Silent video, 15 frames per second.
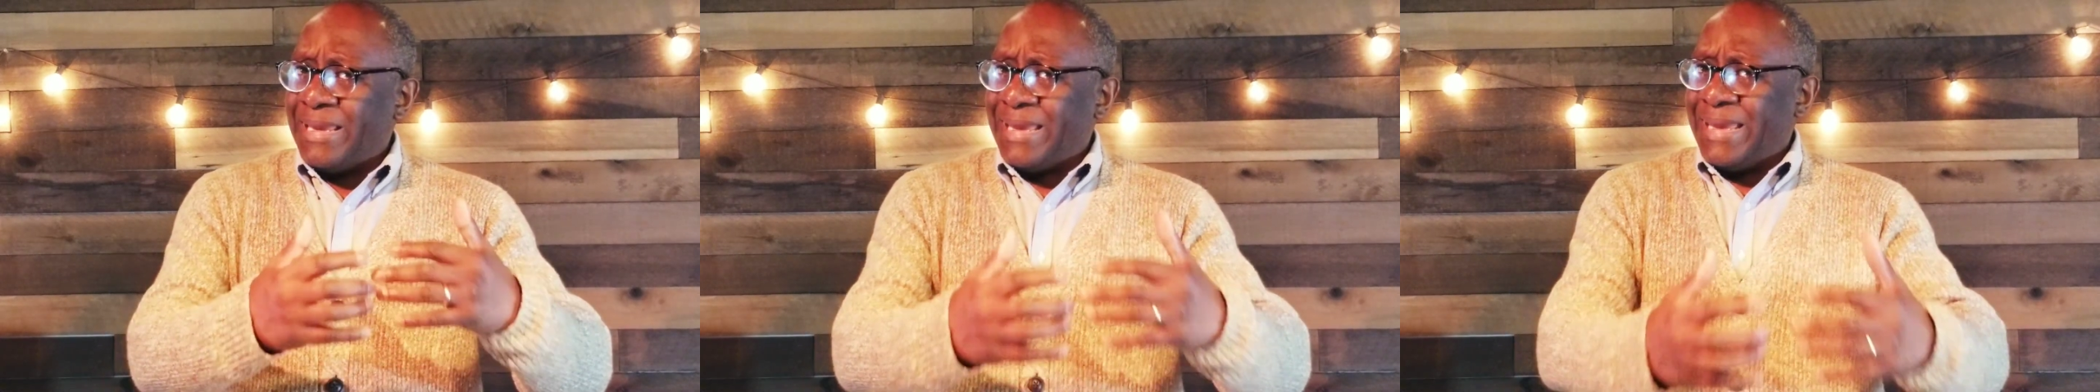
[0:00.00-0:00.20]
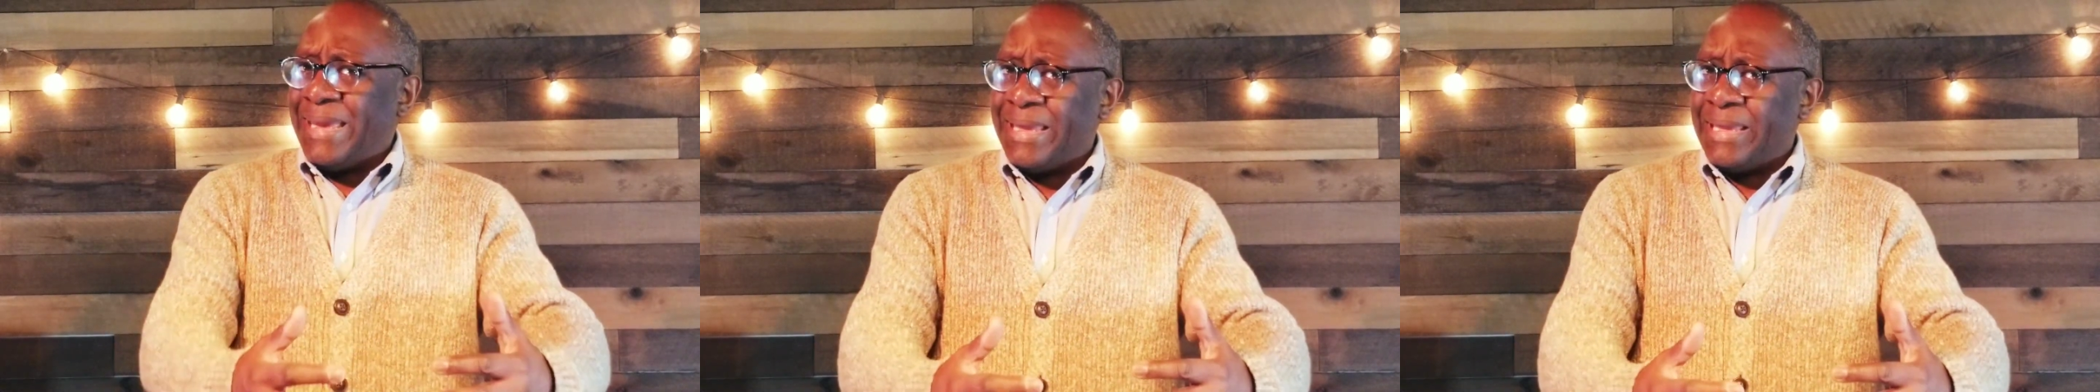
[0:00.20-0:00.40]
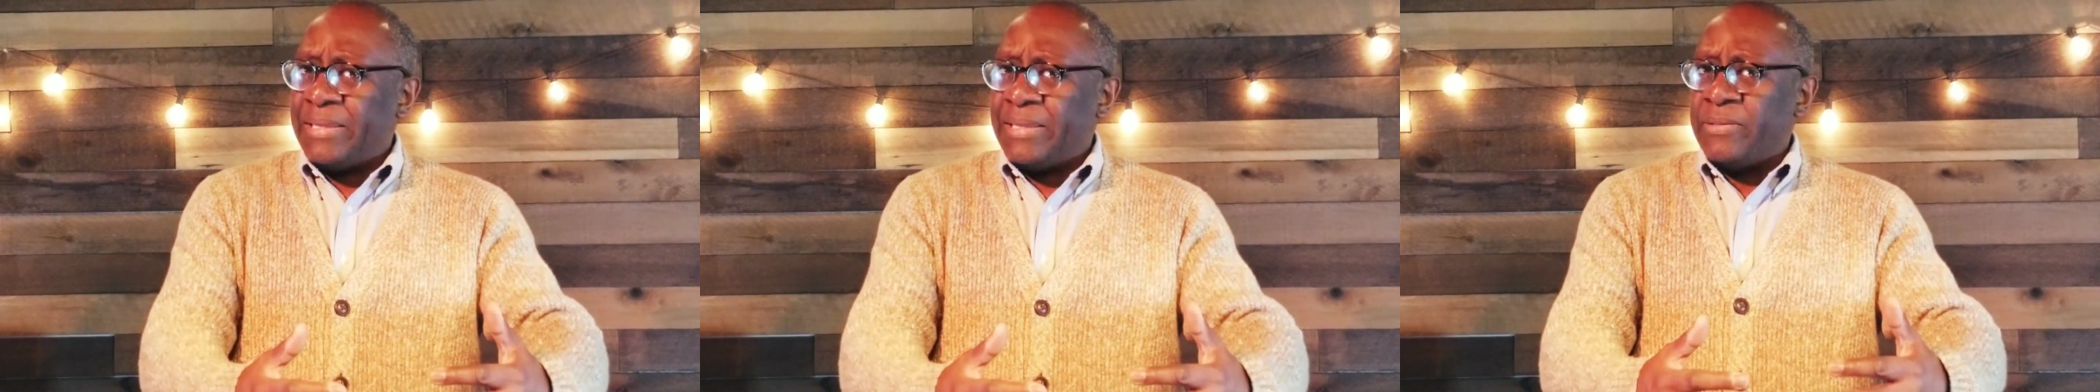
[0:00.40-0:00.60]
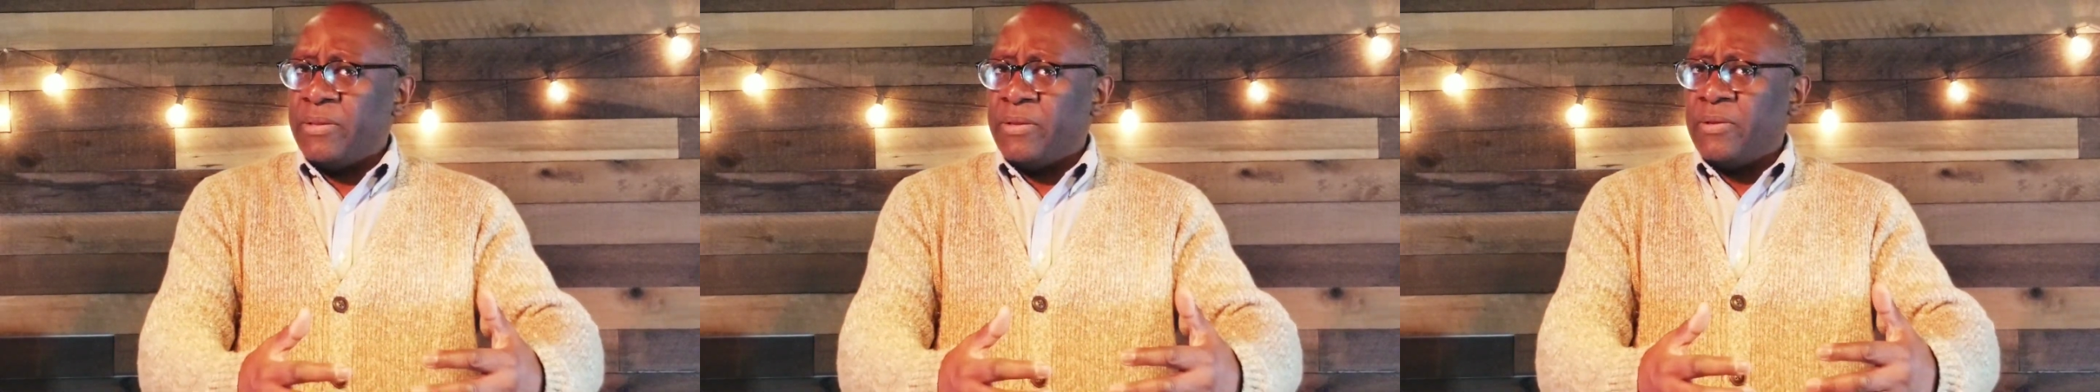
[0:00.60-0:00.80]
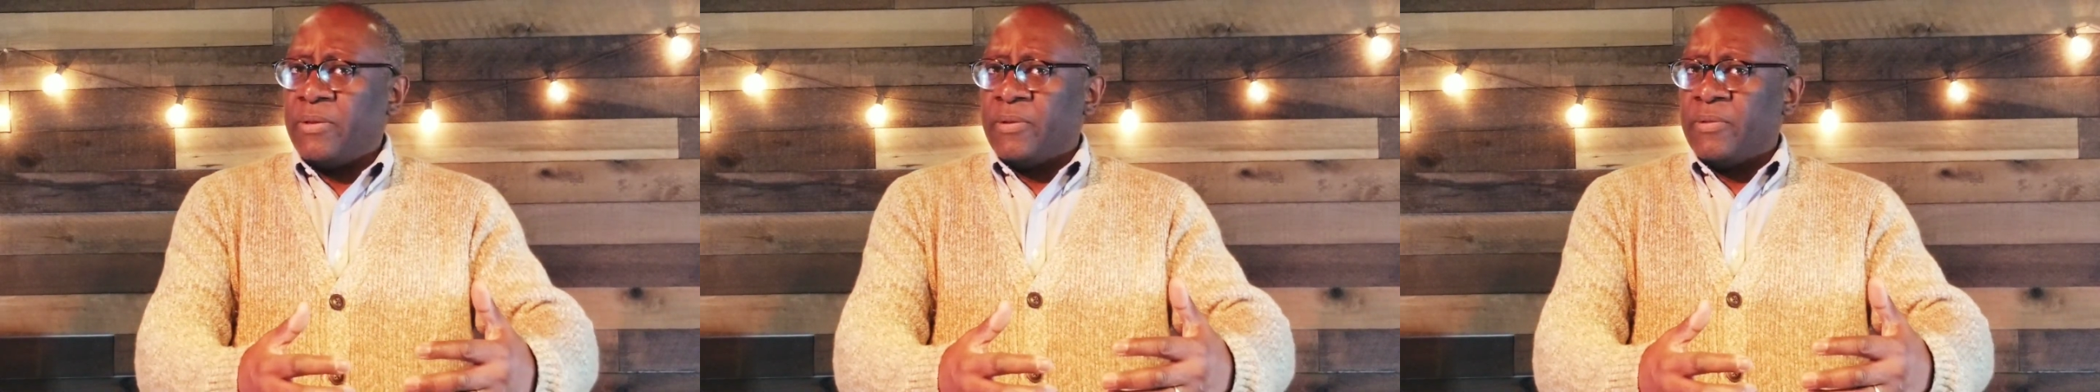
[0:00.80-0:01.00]
in
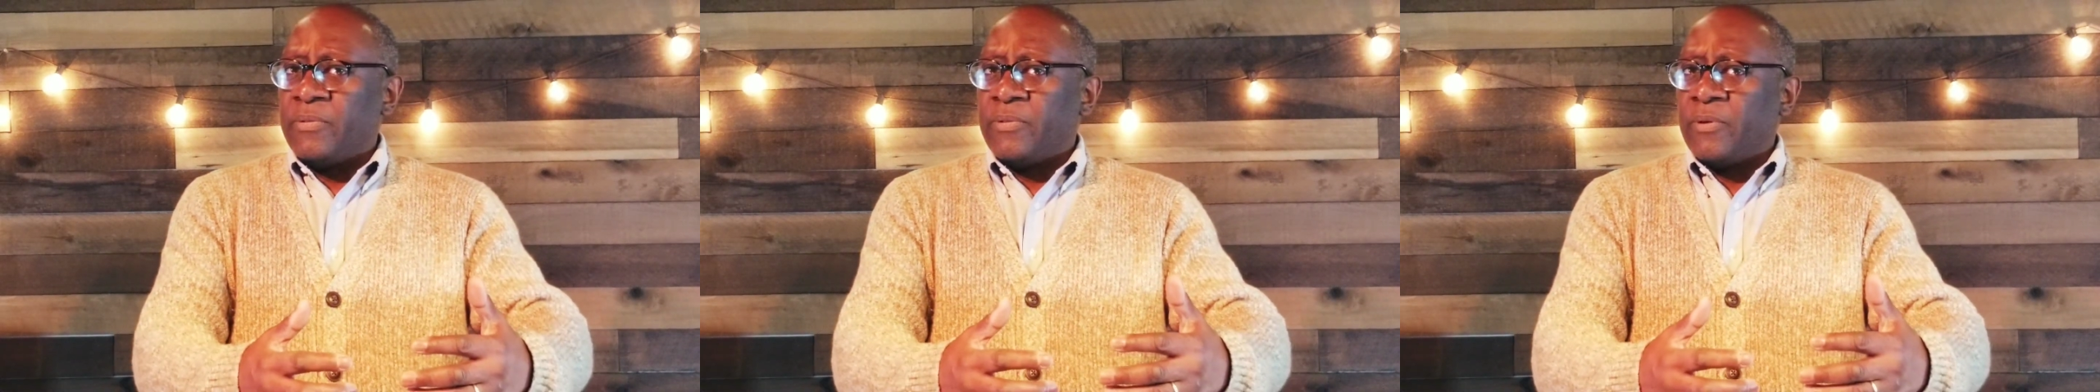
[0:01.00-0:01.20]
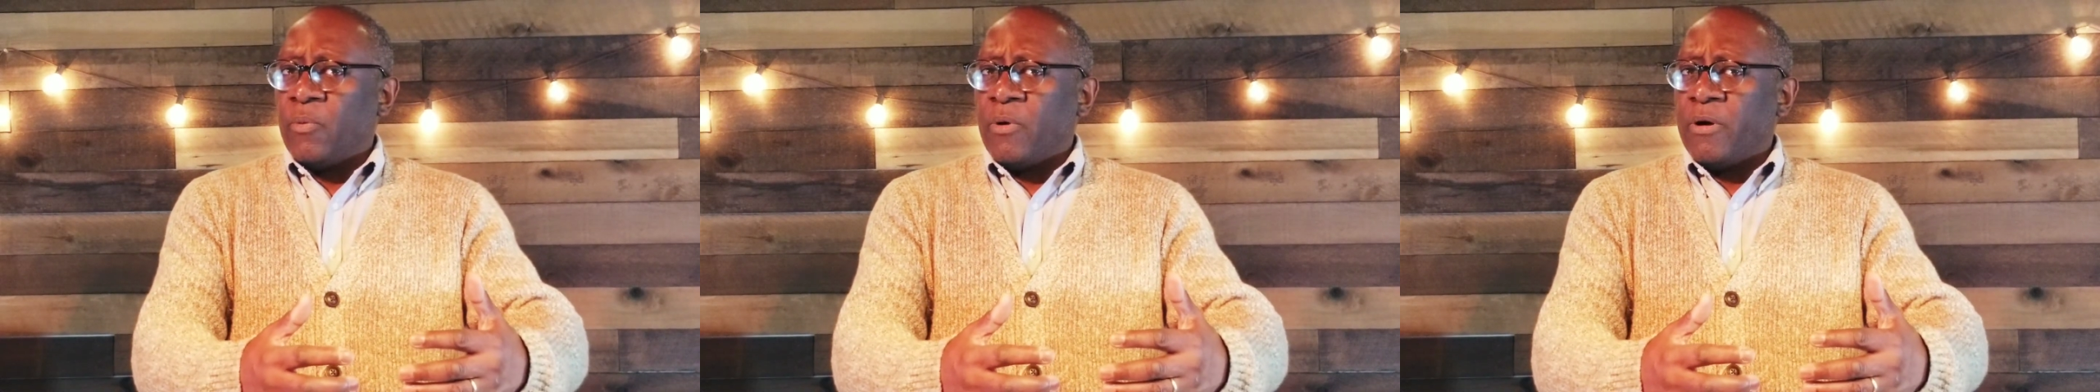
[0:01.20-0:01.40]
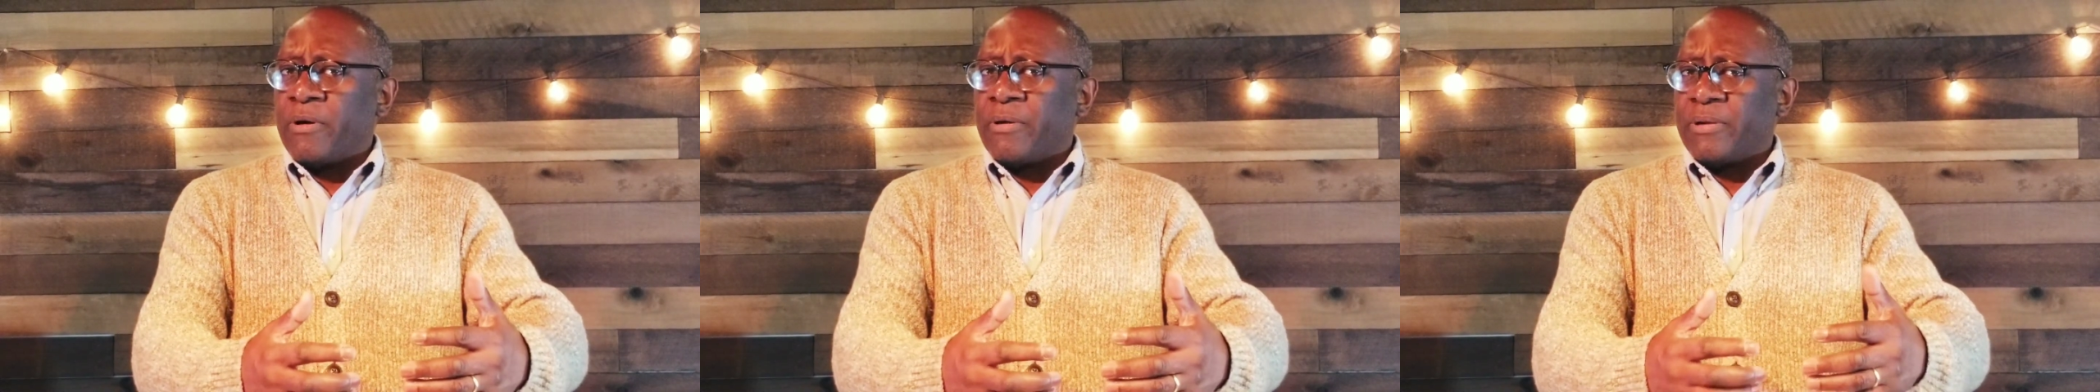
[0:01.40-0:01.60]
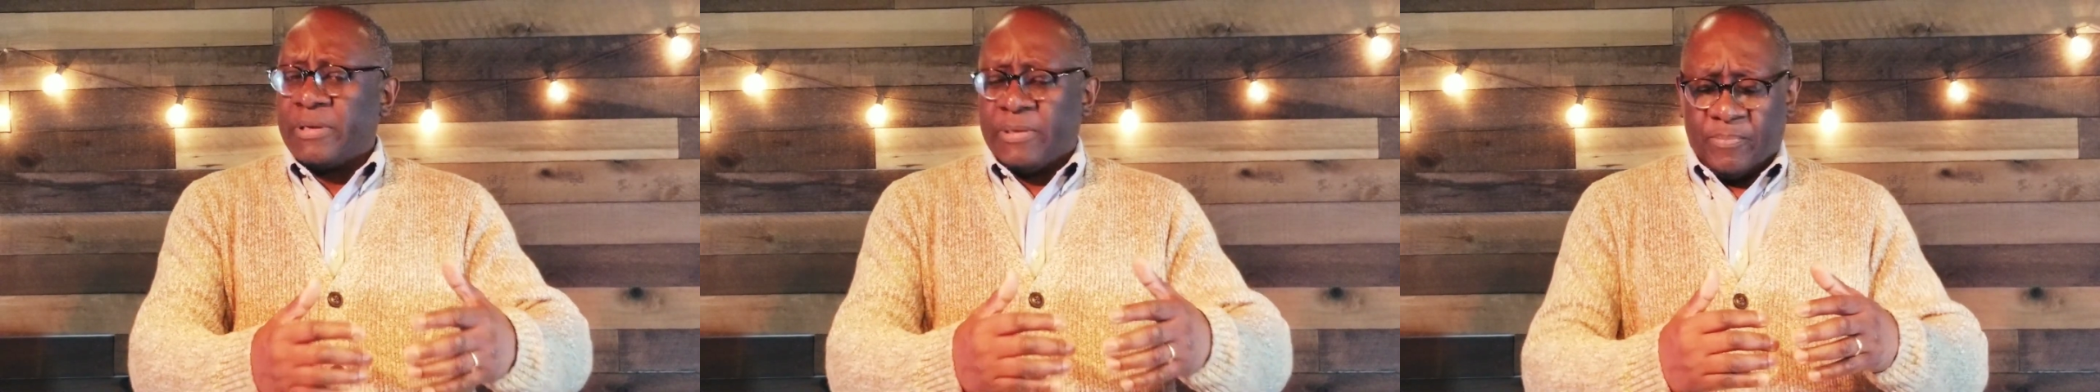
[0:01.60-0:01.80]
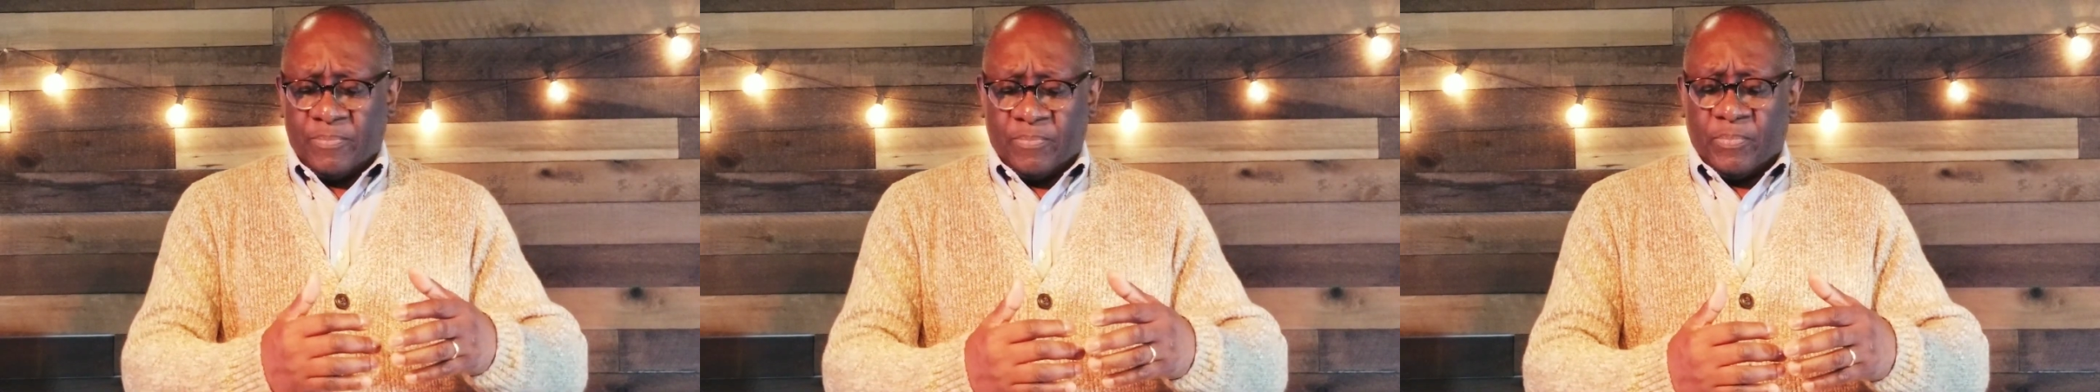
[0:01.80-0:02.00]
the work